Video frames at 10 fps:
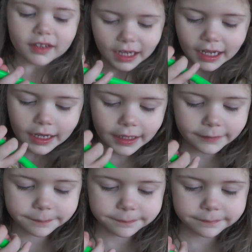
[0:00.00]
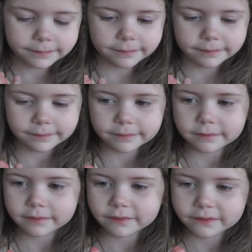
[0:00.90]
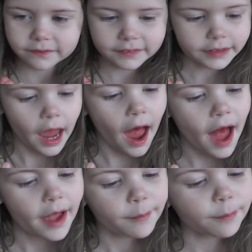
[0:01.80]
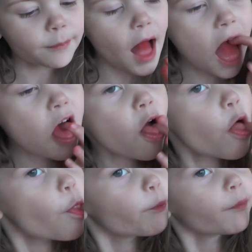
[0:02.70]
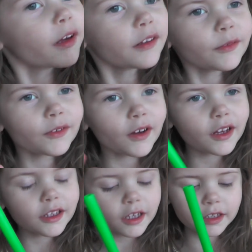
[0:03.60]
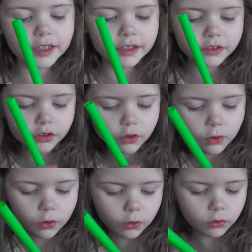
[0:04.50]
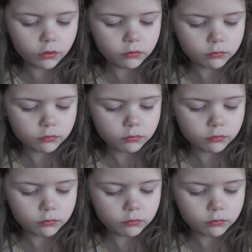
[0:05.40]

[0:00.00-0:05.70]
Look at your fingers. But want a Kindle?